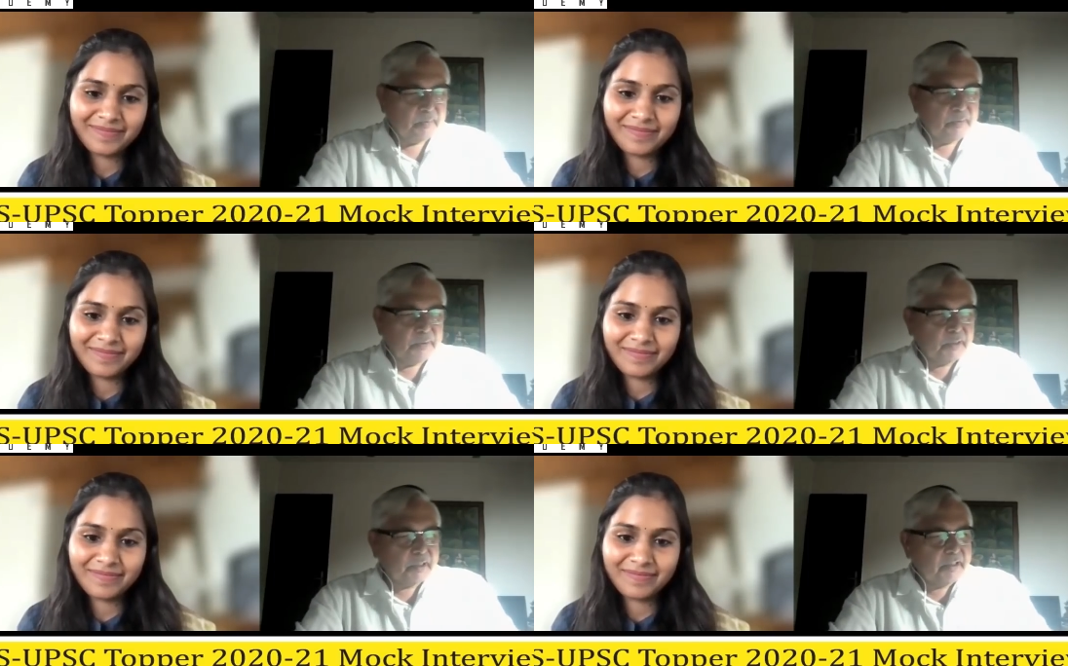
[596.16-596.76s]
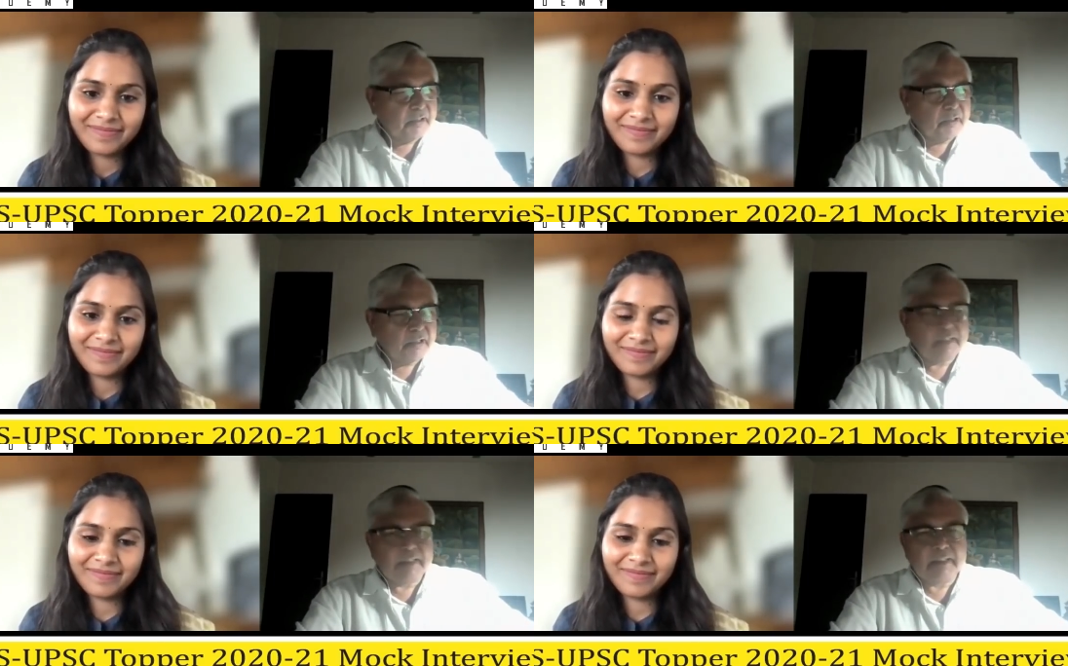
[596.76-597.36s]
Speaker 1: you are in audit
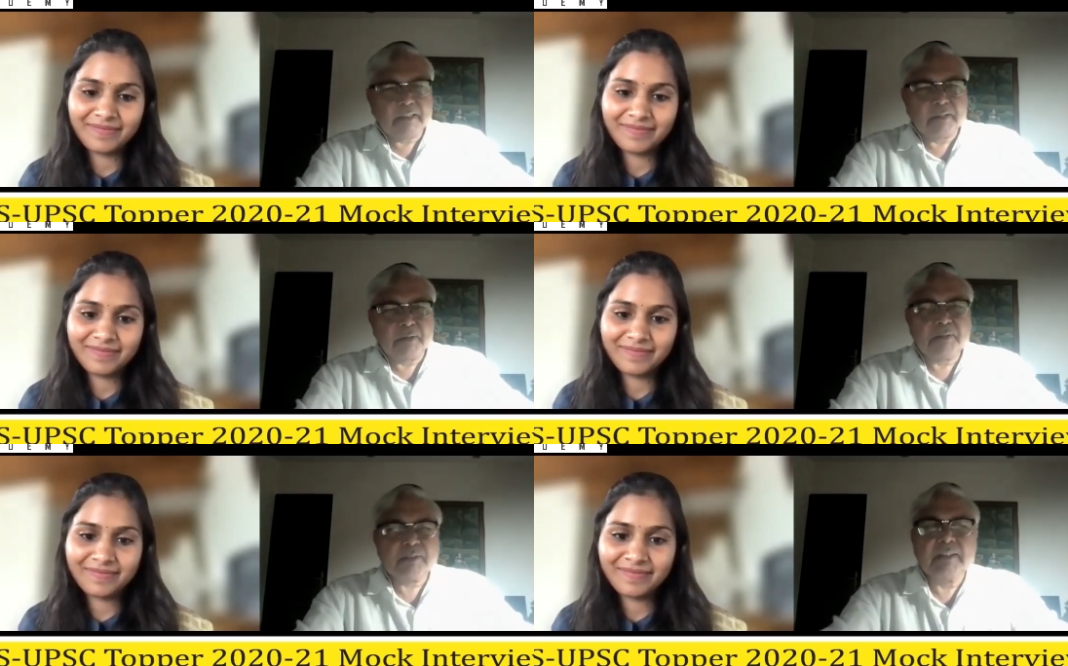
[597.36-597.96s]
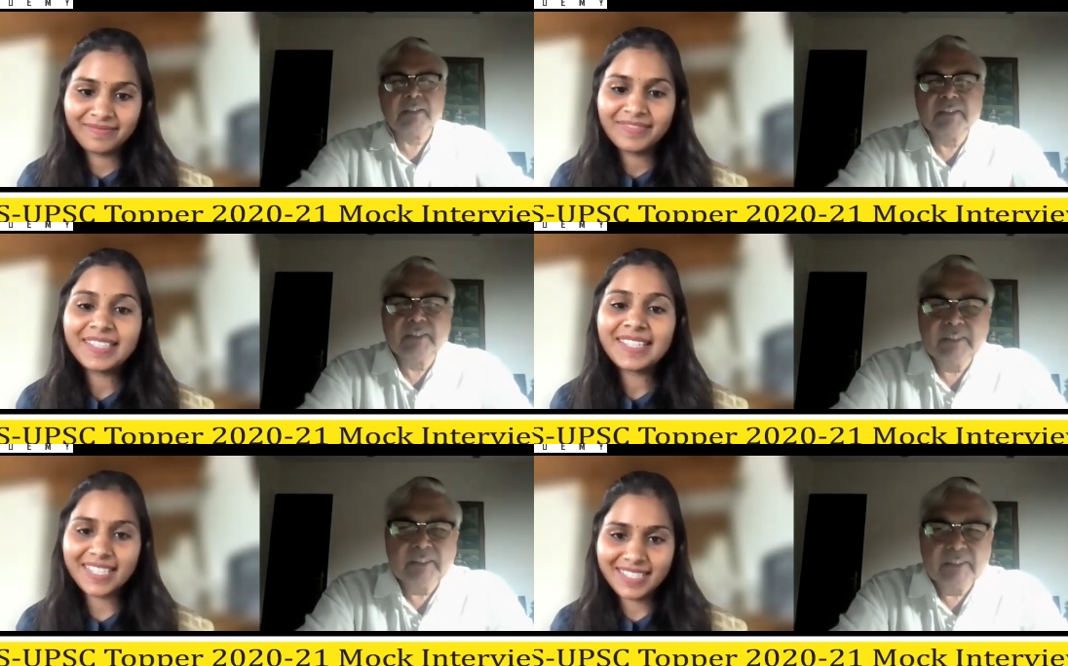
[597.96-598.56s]
and accounts.
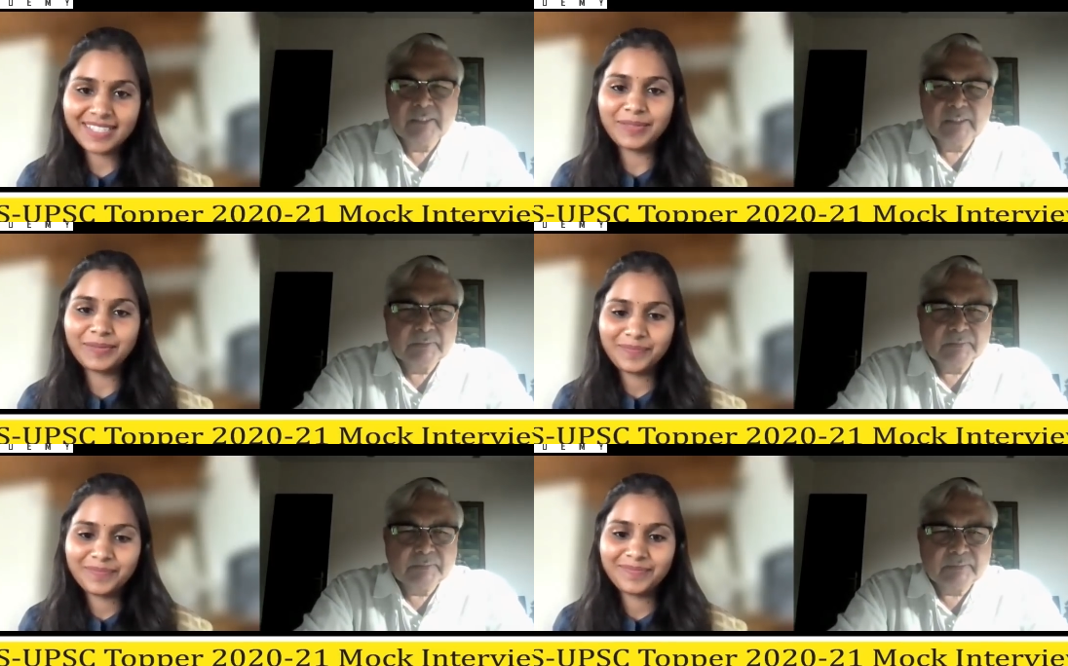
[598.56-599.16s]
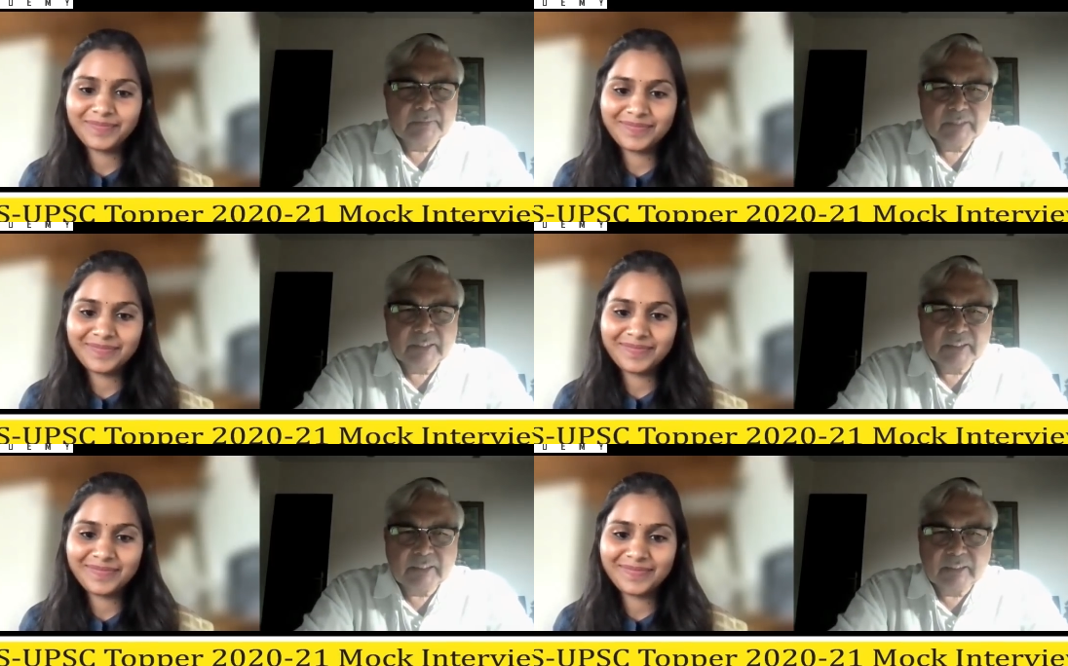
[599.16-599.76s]
Yes, sir.
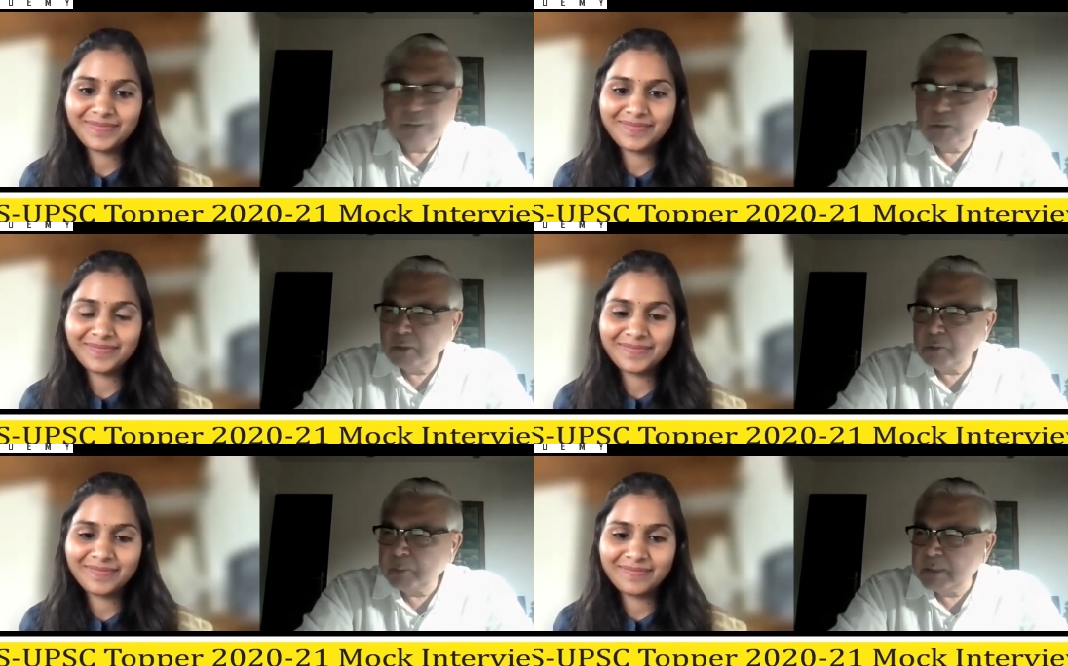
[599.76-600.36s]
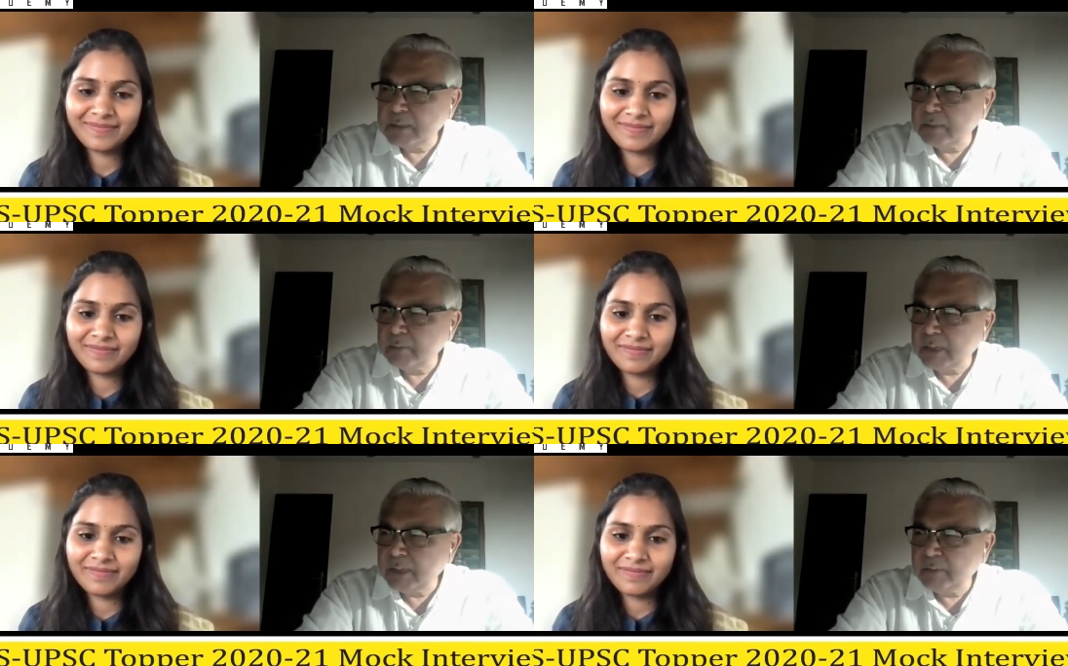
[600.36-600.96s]
Uh, you have spent some
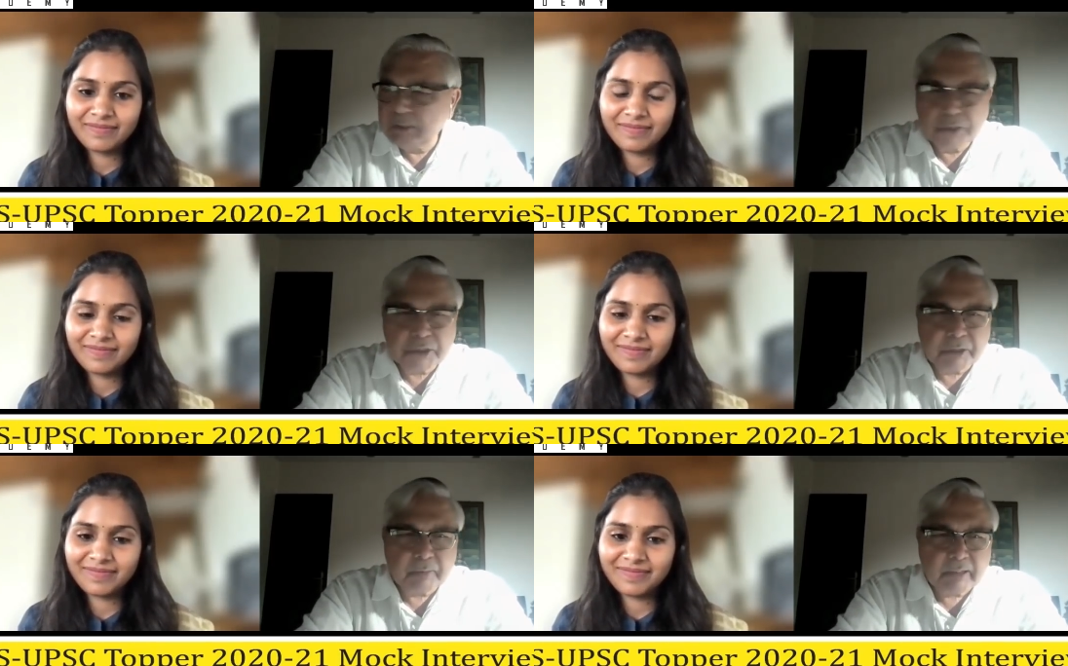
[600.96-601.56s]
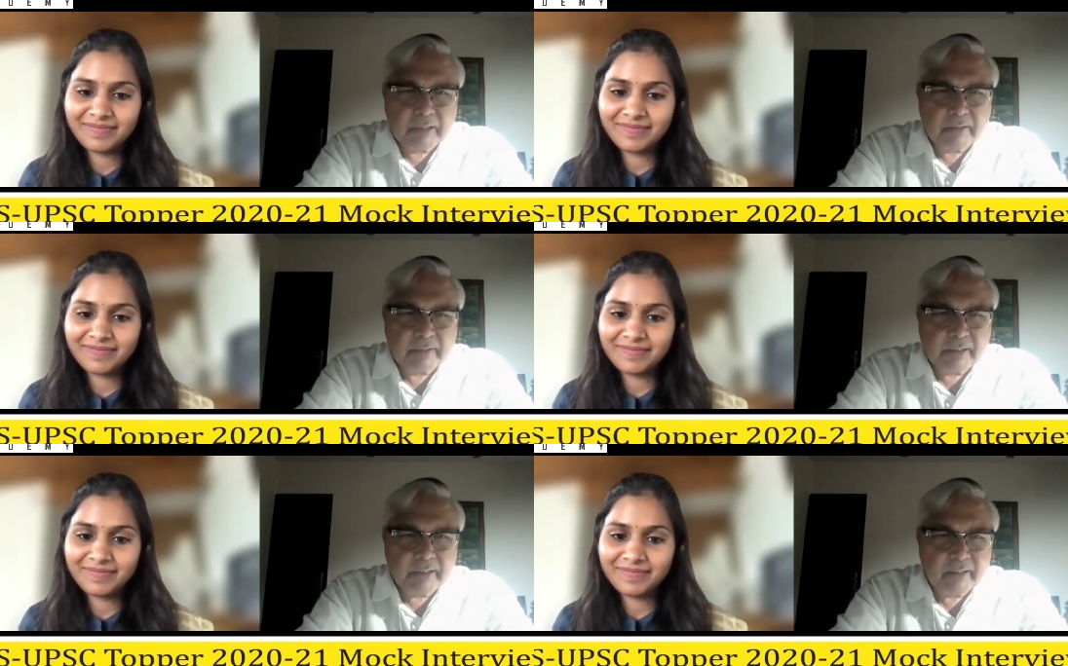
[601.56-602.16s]
time in Shimla
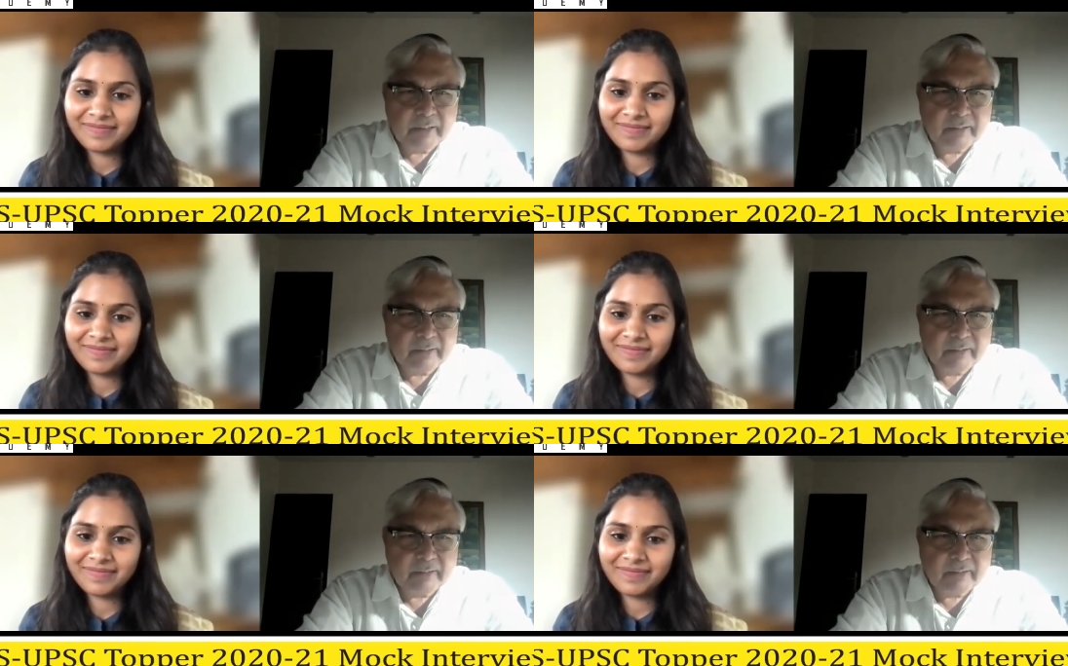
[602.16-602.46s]
Training